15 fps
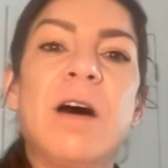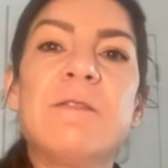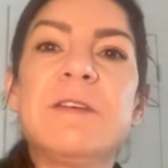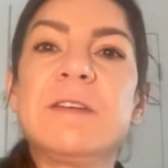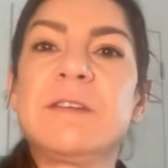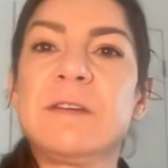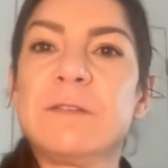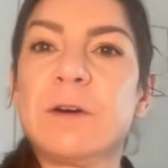
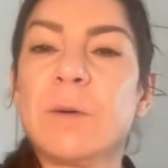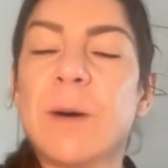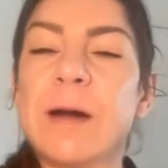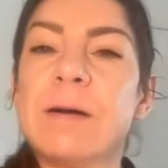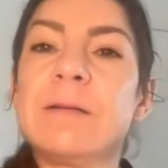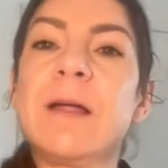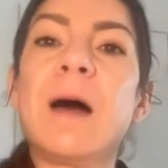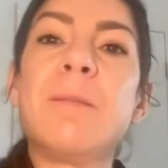obviously
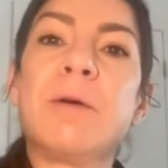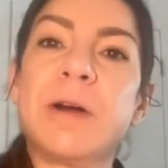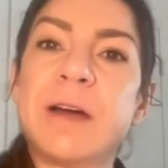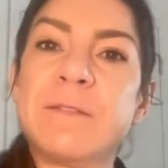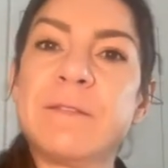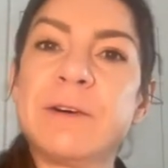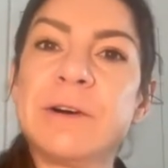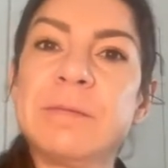require a lot more
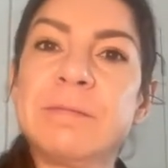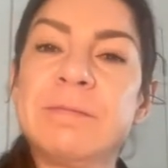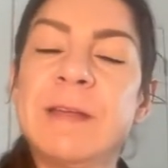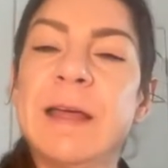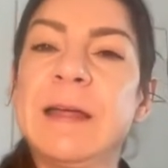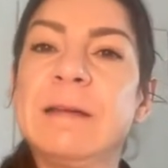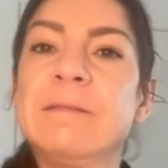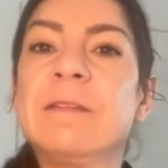effort
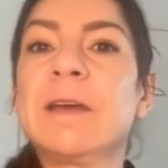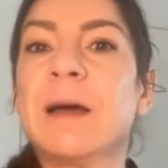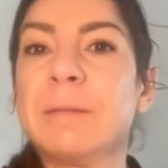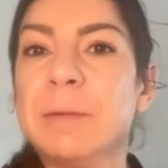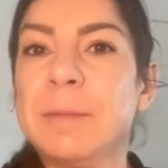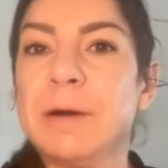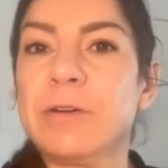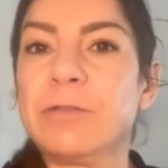than the
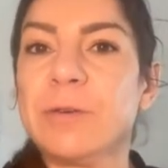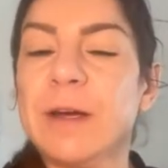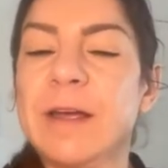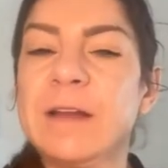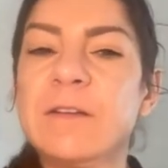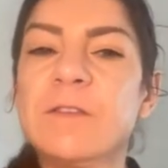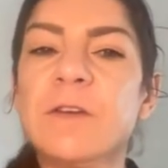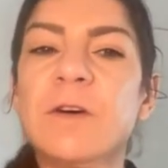gummy bears,
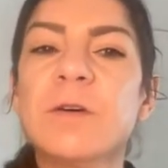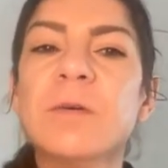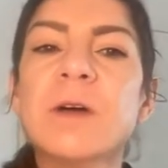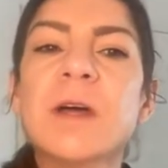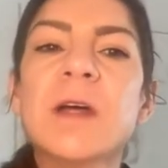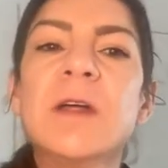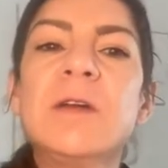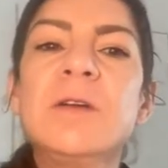right? So
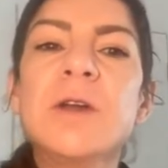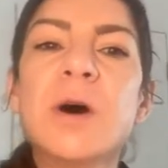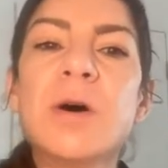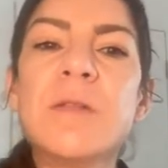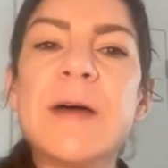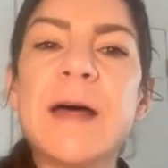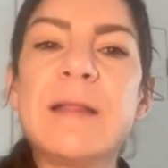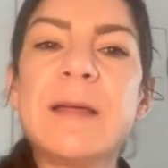
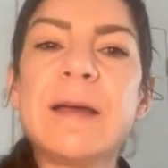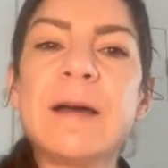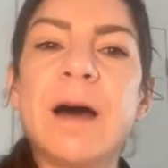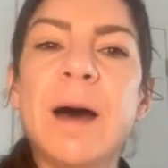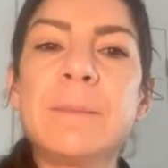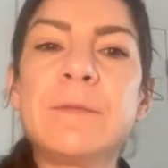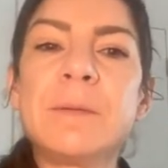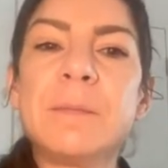know that like
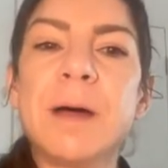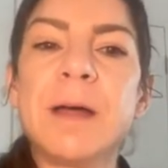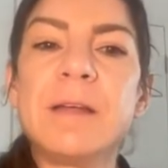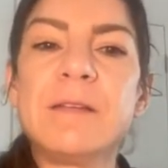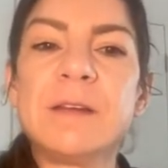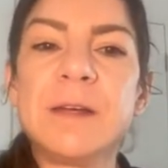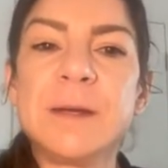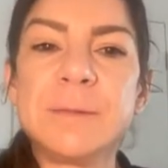
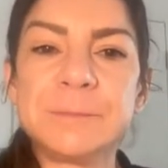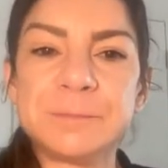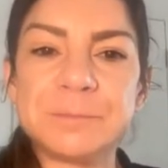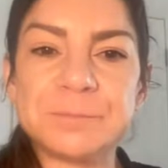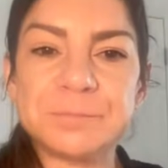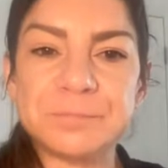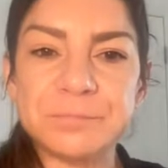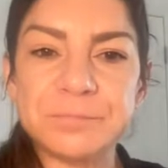optimizing
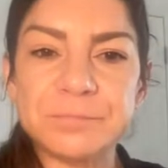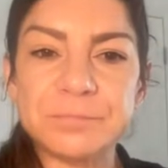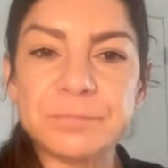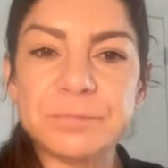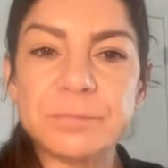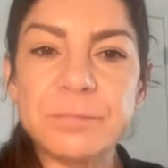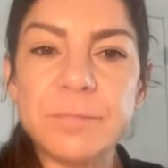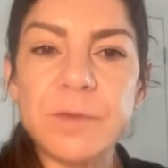
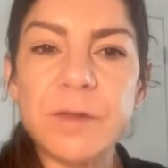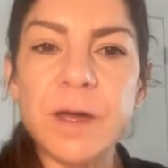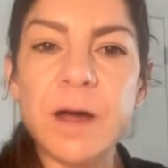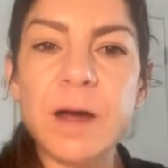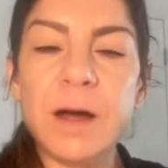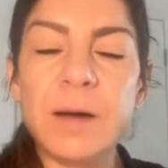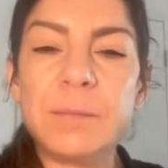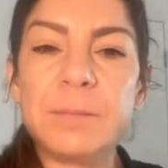
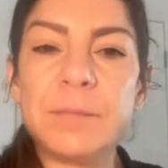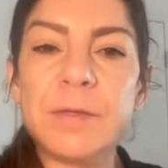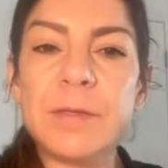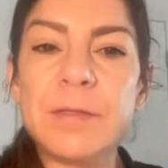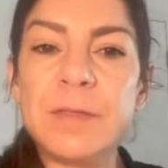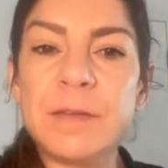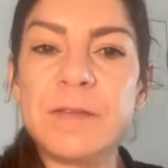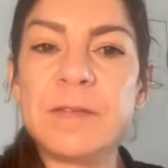
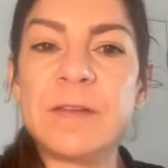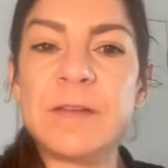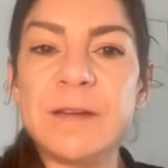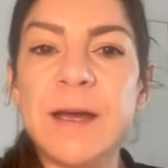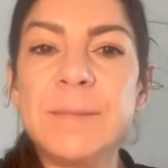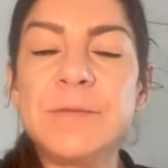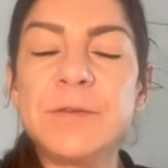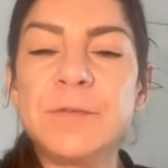the
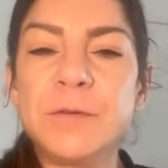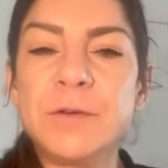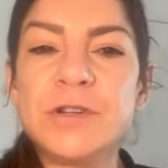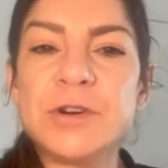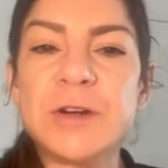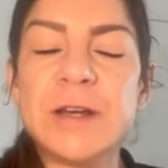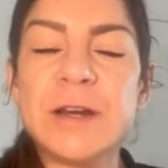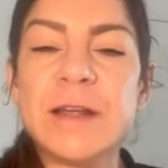types of food
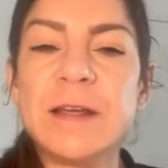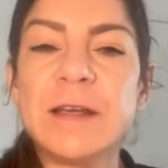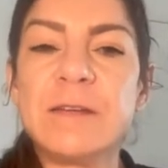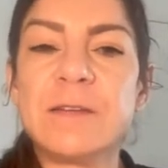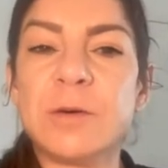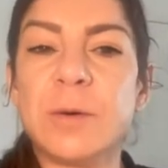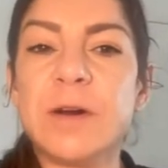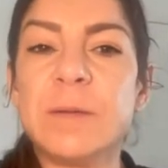you're eating
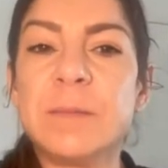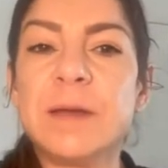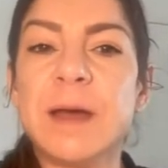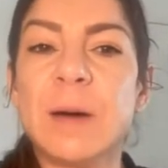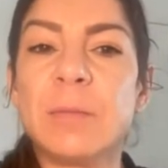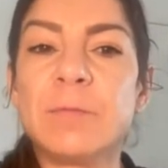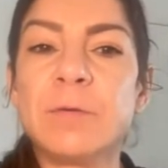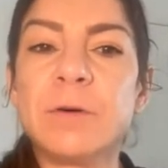is going to be
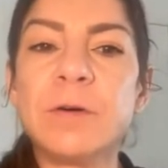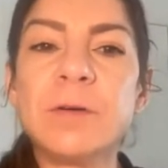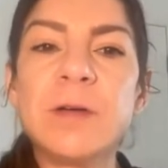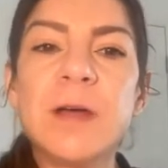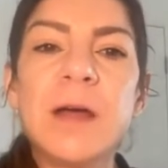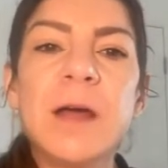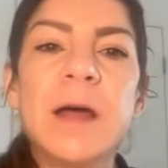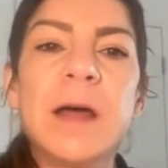helpful.
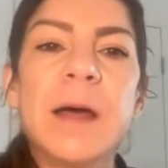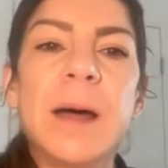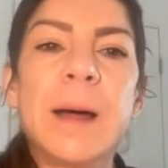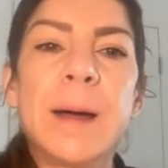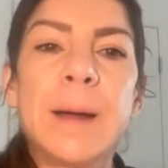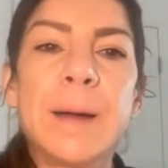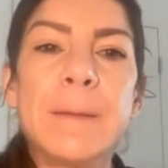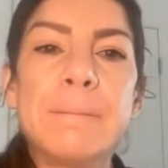
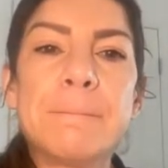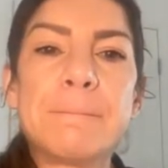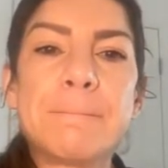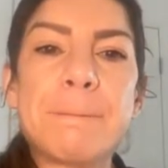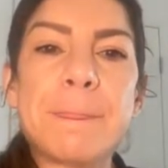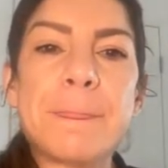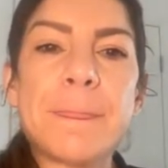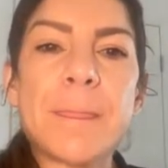
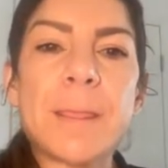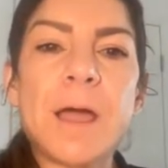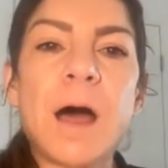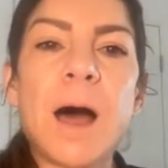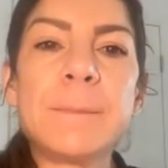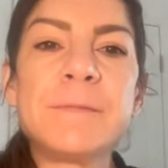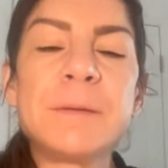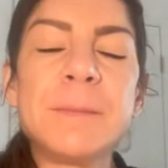
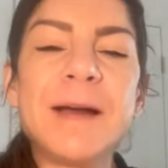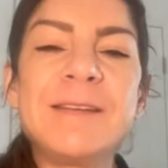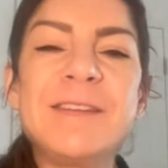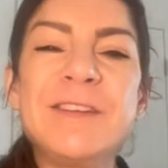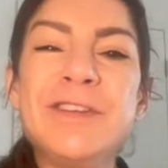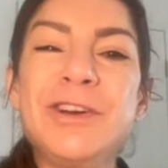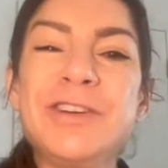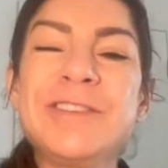
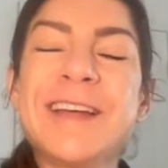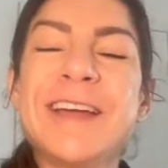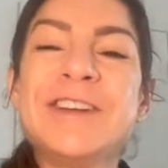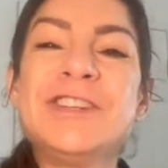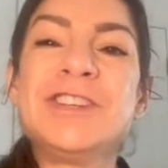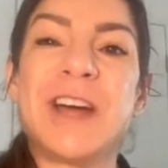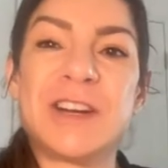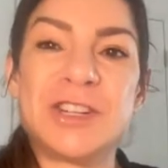Optimizing your
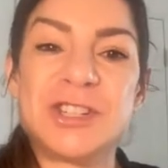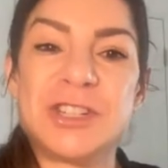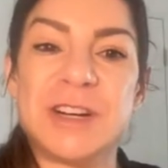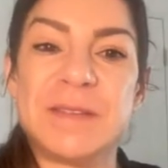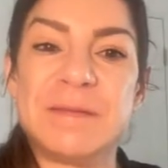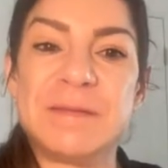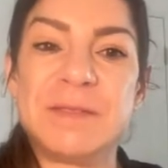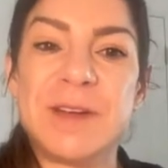
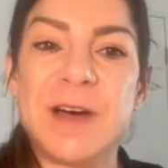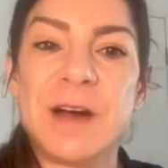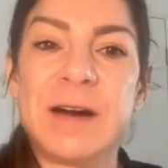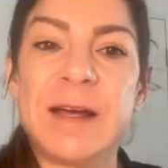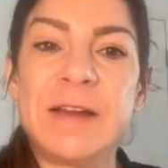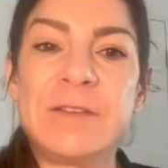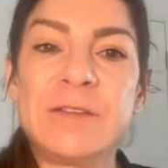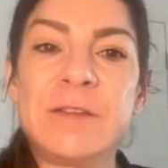digestion, all
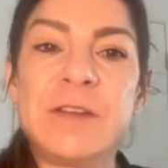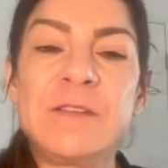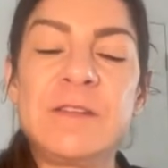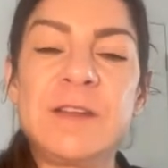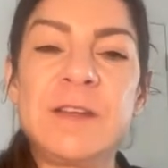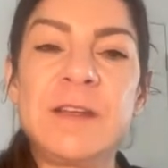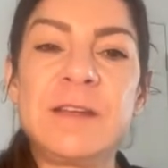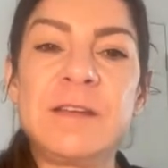right? So this
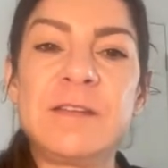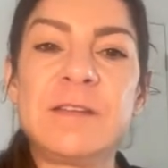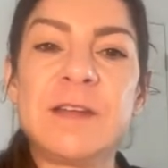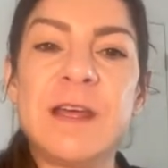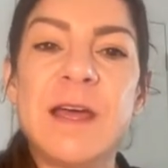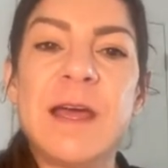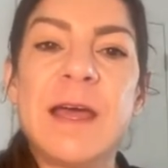is